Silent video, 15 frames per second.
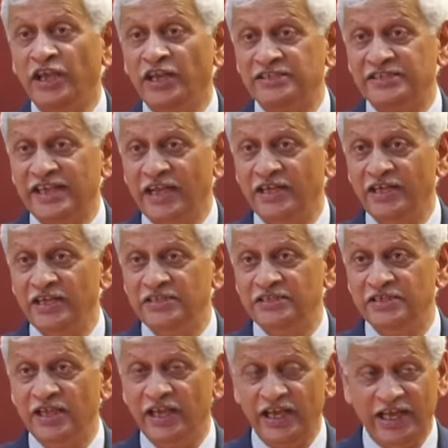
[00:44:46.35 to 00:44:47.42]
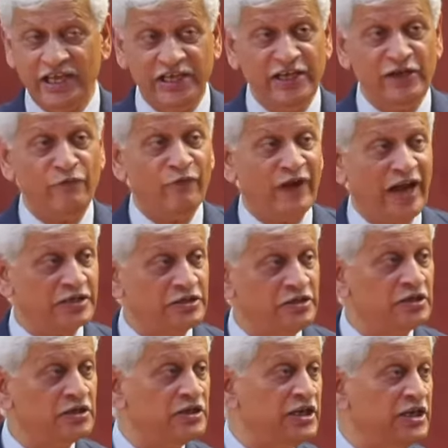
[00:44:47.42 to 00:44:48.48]
What exactly is the ailing
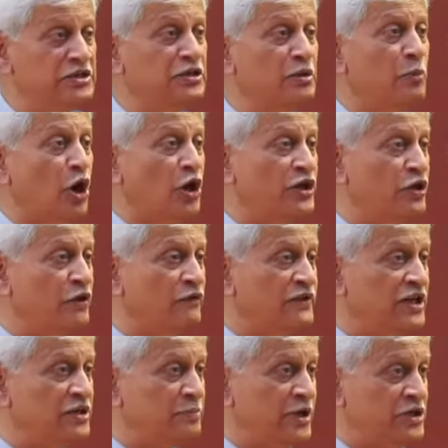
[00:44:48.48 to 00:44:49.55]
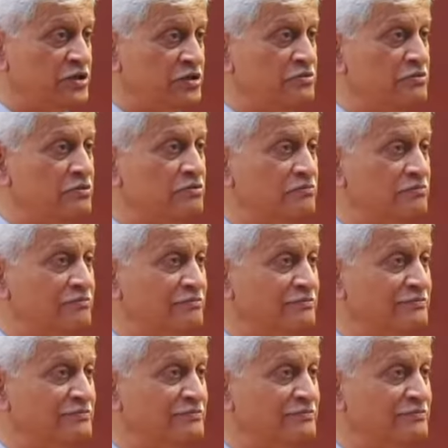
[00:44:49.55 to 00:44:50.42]
factor in the body of that patient?